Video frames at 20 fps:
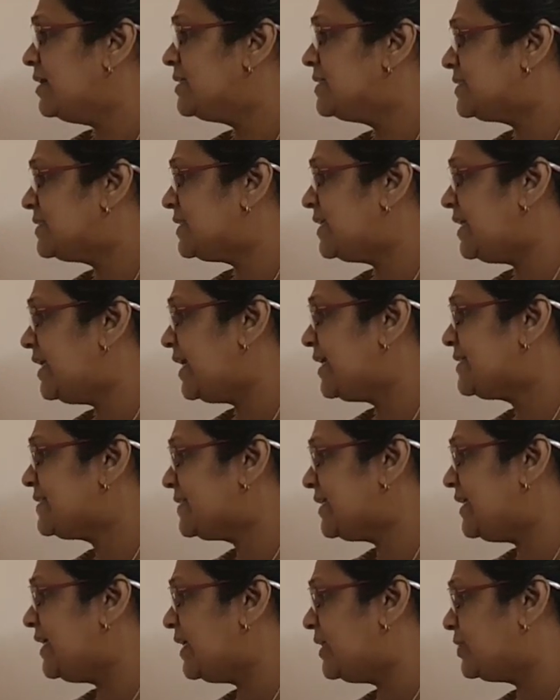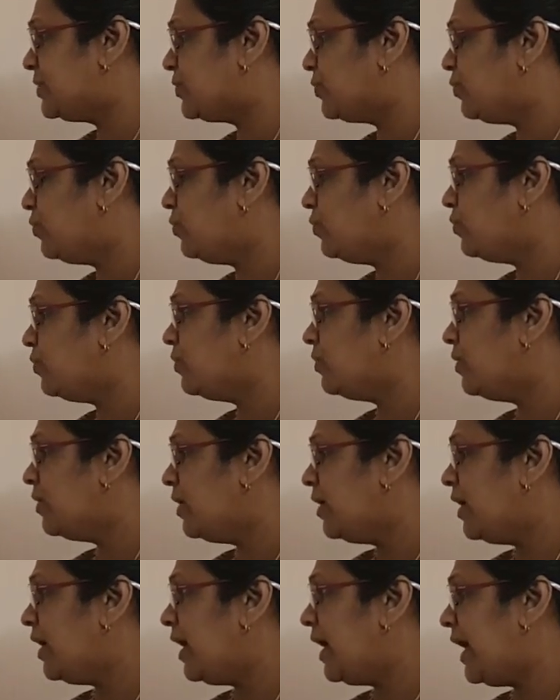CaCl2,
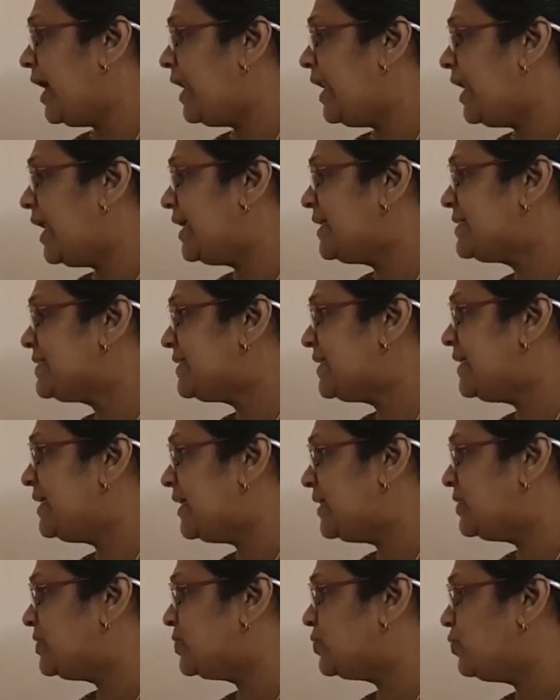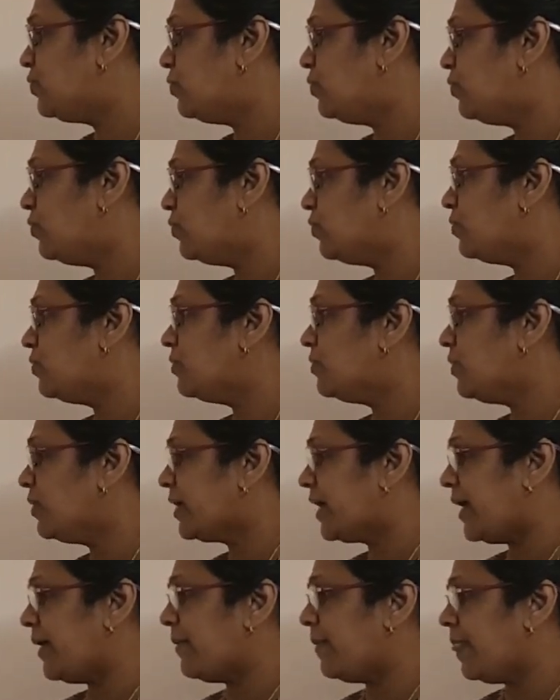LiCl2,
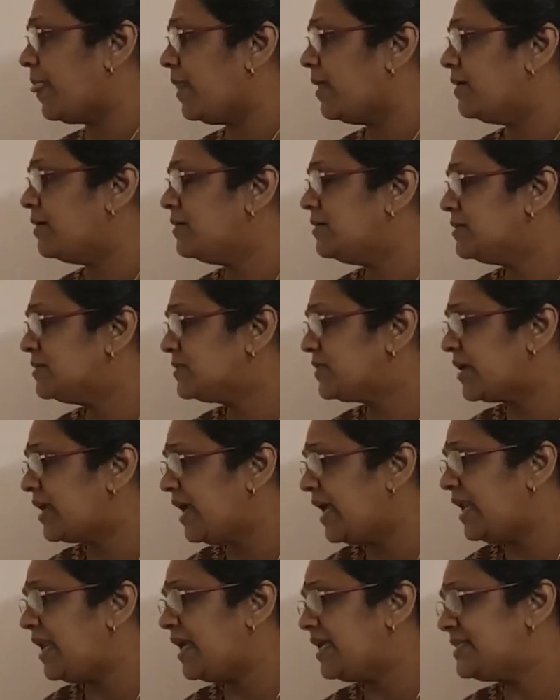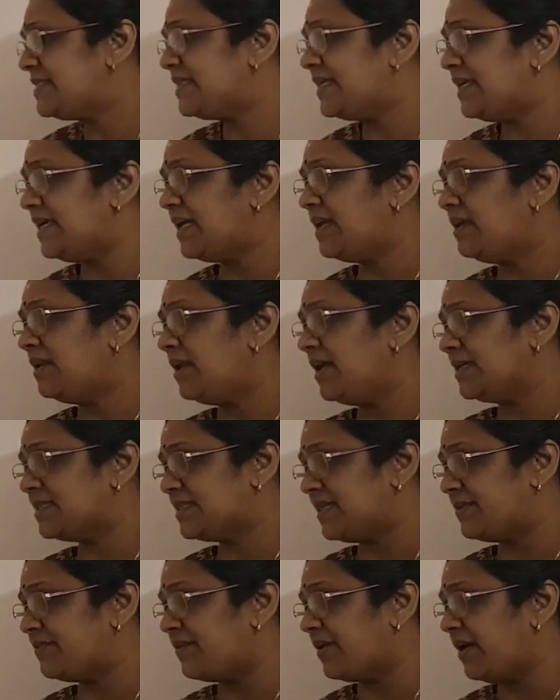okay, sorry, LiCl,
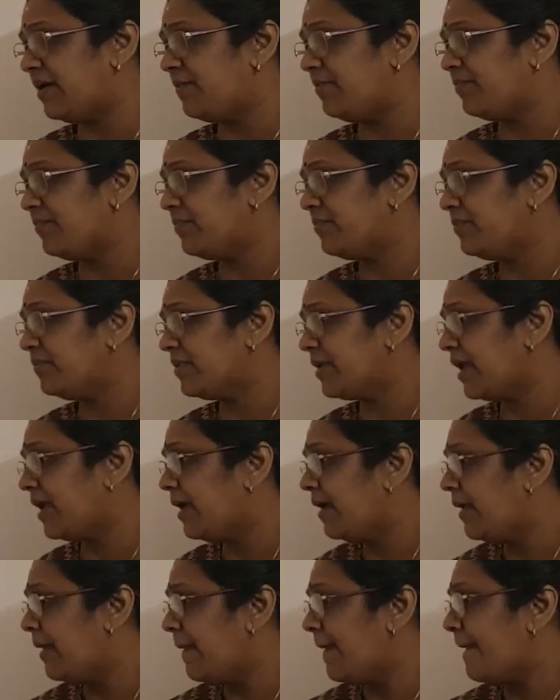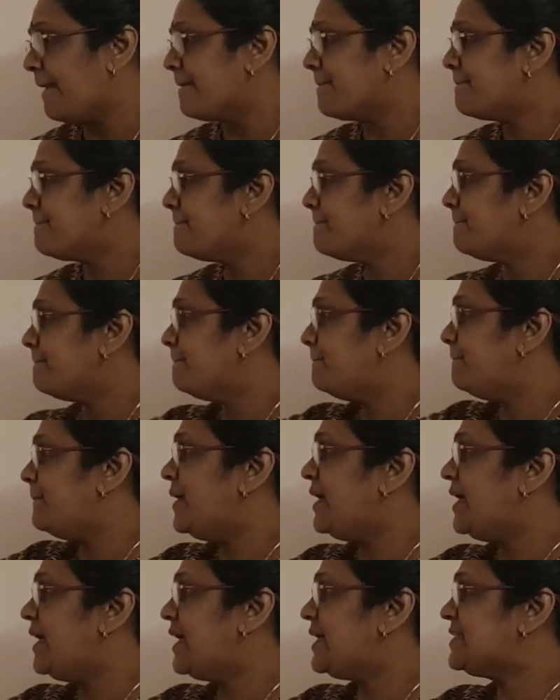etc. Okay,
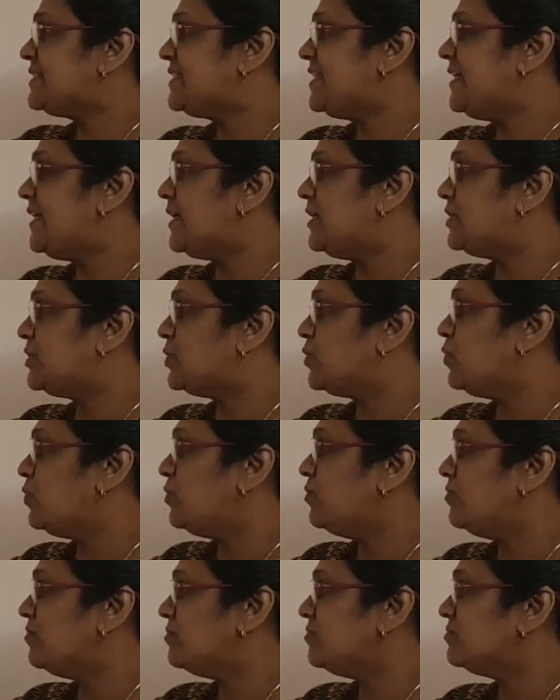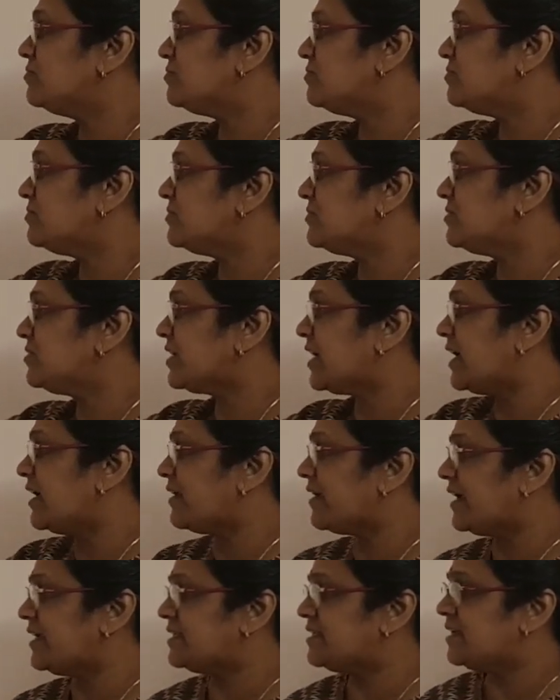BaCl2, okay,
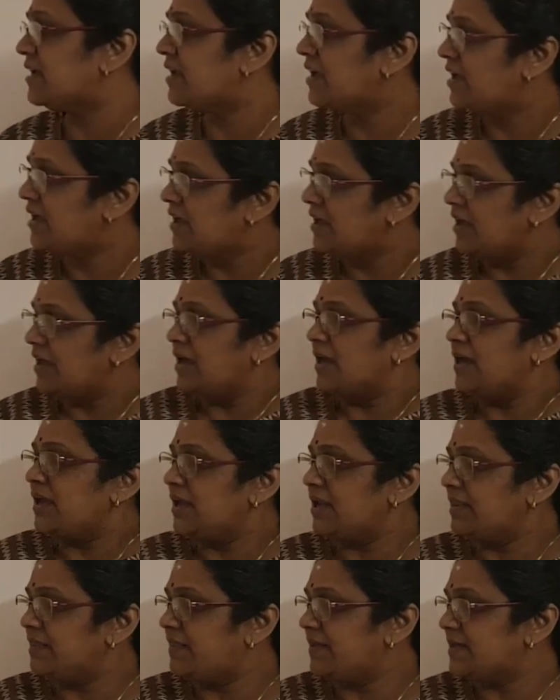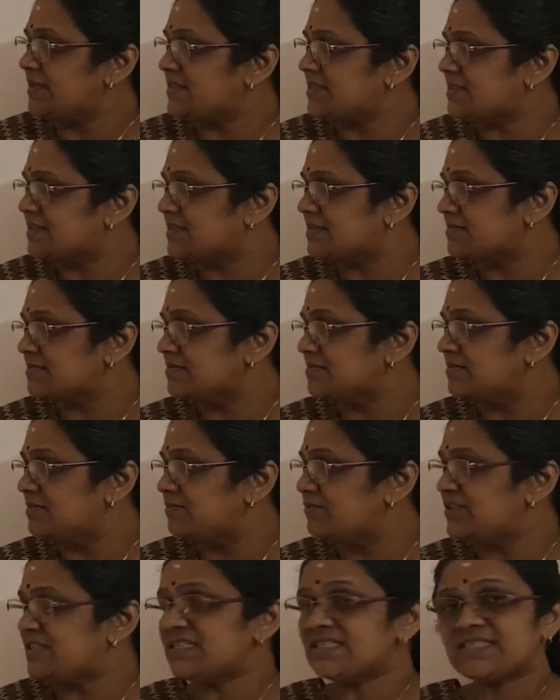right. In this,
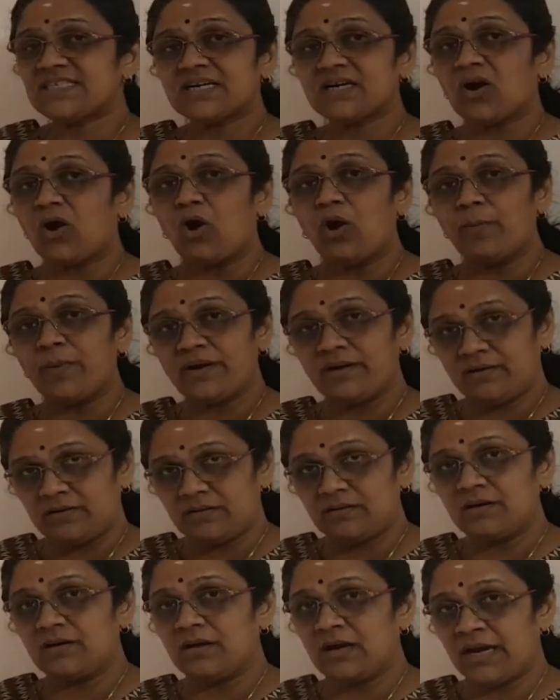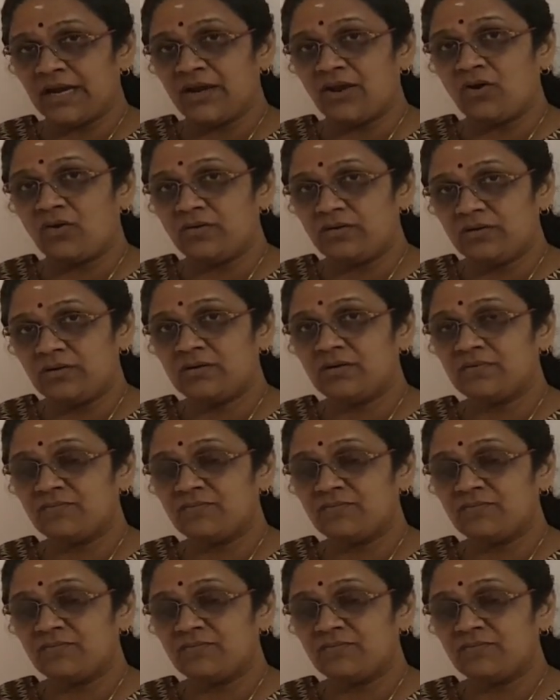which is a common ion?